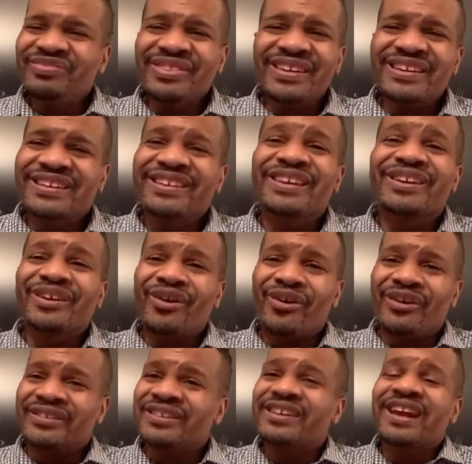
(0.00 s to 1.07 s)
get going,
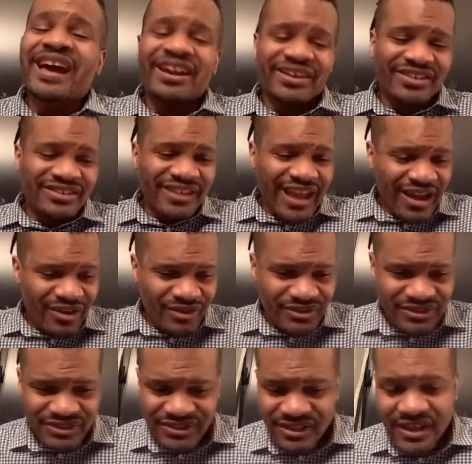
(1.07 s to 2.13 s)
get out of this
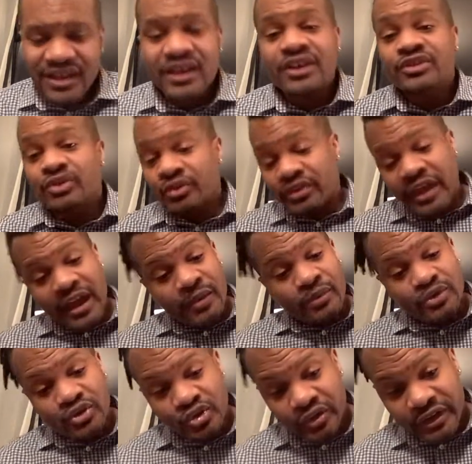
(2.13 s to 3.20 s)
house. So that was
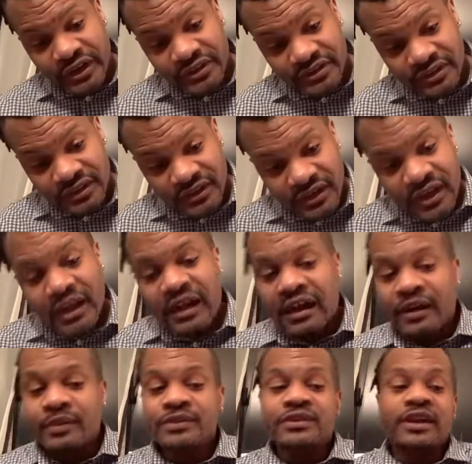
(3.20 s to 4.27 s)
crazy. I
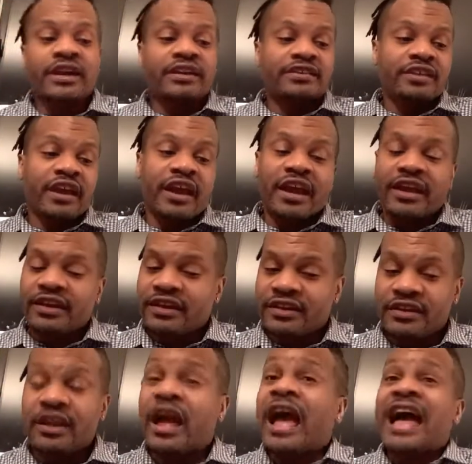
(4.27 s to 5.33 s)
was like, dag. And
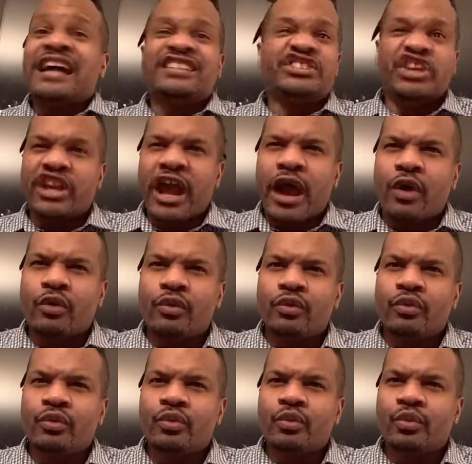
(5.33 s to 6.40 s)
he, get out.
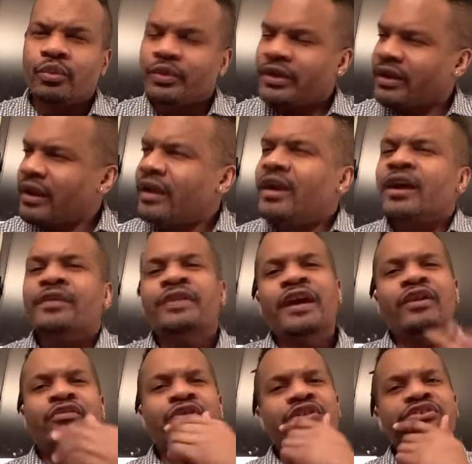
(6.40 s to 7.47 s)
Now,
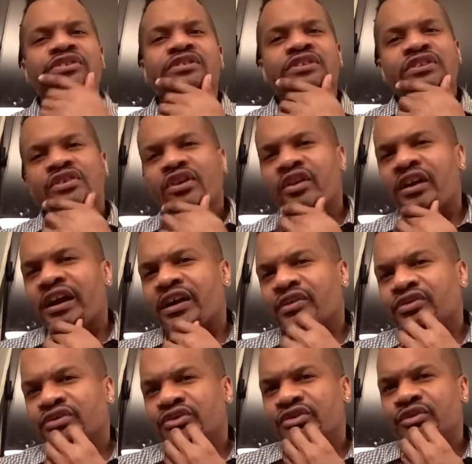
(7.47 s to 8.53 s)
Richard, it's her house
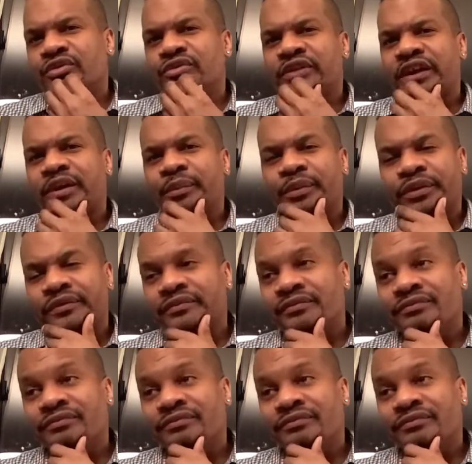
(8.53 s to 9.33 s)
too now, but